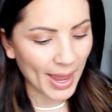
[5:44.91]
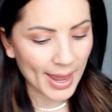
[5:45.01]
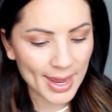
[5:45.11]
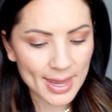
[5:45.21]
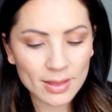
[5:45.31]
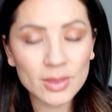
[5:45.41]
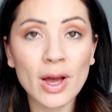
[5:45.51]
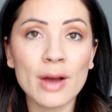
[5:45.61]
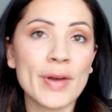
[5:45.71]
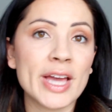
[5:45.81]
I
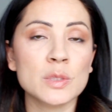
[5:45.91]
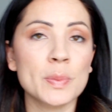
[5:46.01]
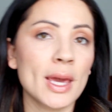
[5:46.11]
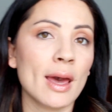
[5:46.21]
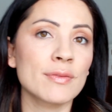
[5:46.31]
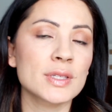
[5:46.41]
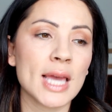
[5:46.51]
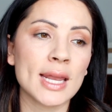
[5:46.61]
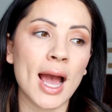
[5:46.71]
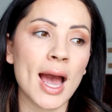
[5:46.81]
love SPFs
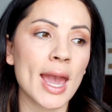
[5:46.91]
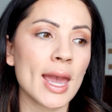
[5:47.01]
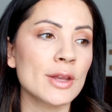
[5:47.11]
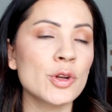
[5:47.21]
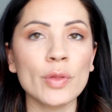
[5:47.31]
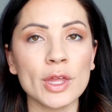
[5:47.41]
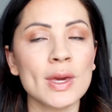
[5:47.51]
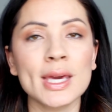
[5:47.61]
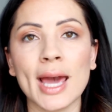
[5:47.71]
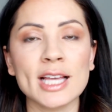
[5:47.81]
and I know that you
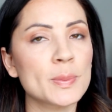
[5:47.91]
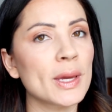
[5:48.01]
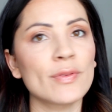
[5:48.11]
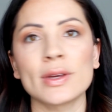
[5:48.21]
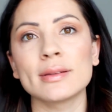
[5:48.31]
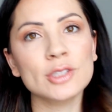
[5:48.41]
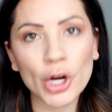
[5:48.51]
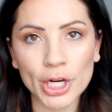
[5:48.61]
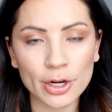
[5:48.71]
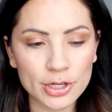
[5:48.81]
can get SPF at
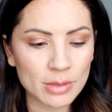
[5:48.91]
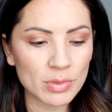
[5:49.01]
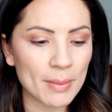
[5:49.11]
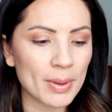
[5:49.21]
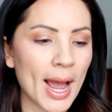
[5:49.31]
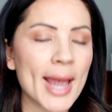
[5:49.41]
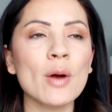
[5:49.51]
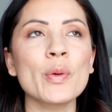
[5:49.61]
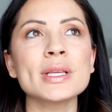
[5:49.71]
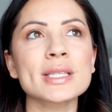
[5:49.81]
Target or something, but I
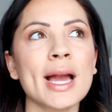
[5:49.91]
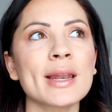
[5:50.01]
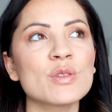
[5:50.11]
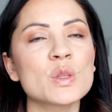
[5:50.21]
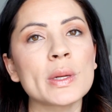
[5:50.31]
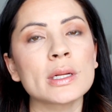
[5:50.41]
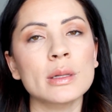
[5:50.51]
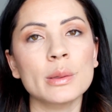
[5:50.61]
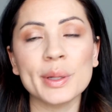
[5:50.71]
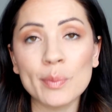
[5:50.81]
always kind of spend a
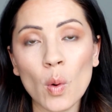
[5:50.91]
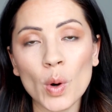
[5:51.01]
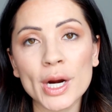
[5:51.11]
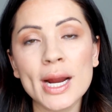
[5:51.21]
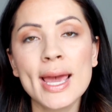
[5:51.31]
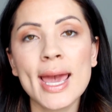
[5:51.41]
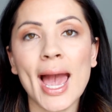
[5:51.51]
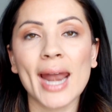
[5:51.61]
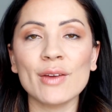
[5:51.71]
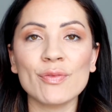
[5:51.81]
little bit more
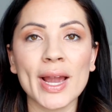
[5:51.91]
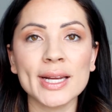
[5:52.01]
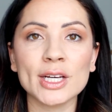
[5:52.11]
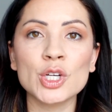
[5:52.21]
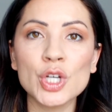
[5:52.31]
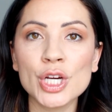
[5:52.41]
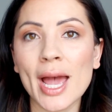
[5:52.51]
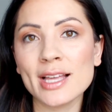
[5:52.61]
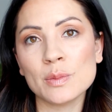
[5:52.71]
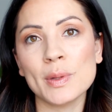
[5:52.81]
and I find a good
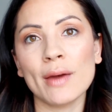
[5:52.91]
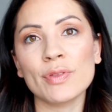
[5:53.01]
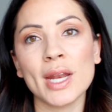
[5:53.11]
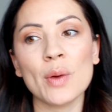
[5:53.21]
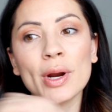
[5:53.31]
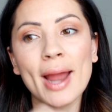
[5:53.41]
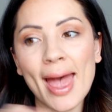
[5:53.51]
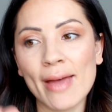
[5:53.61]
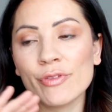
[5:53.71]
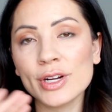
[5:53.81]
SPF that I wear
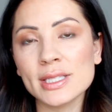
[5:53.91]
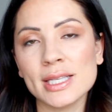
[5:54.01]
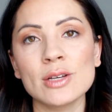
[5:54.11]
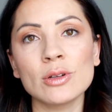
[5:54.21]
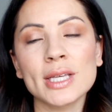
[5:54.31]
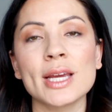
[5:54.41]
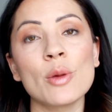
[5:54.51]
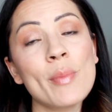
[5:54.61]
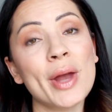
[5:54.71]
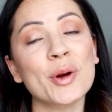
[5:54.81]
every single day
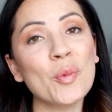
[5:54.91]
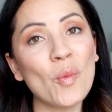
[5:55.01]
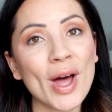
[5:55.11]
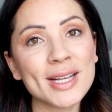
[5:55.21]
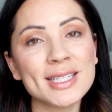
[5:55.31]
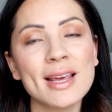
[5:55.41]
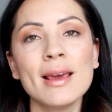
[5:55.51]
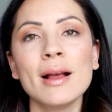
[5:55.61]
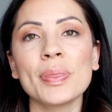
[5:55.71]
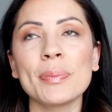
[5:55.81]
no matter what
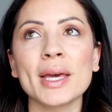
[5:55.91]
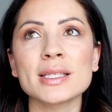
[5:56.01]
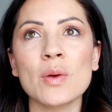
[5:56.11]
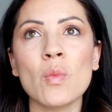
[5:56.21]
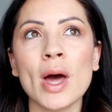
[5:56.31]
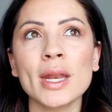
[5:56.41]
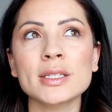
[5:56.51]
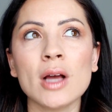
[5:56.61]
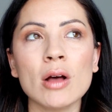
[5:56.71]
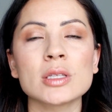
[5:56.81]
because I want it
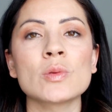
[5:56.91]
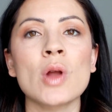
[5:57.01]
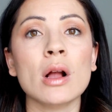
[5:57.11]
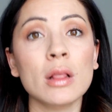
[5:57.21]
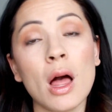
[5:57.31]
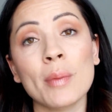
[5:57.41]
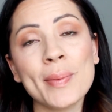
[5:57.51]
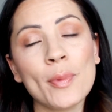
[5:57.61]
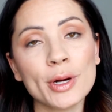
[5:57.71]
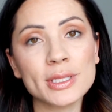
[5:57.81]
to also not clog
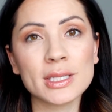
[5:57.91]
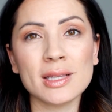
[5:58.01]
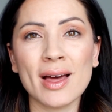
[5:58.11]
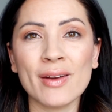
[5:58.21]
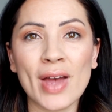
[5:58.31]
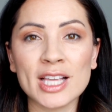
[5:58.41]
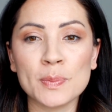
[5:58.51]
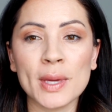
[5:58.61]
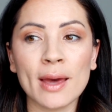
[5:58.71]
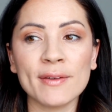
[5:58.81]
my pores because a lot of
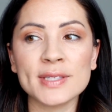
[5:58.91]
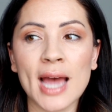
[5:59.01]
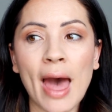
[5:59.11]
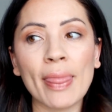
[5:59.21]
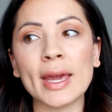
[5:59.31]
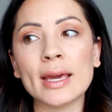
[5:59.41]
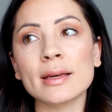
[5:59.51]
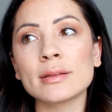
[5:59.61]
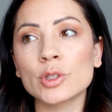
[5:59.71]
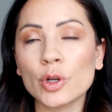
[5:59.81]
SPFs at like
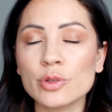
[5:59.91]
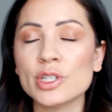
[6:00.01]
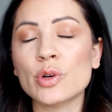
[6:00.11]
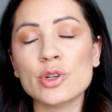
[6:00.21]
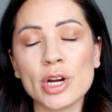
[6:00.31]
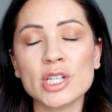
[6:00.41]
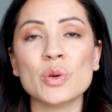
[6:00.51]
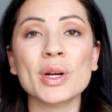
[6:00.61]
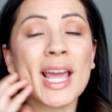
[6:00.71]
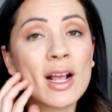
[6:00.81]
the grocery store,
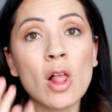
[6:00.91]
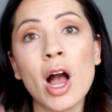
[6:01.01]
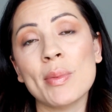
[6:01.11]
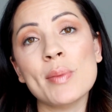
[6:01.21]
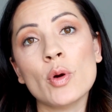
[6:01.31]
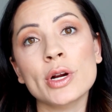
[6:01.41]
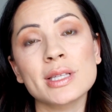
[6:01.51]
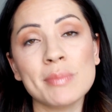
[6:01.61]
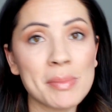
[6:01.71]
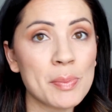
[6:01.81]
drugstore can clog my pores
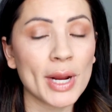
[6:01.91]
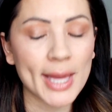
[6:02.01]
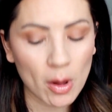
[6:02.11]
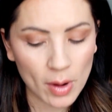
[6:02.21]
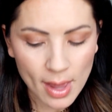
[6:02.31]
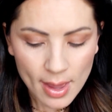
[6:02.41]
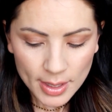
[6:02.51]
and make me break out.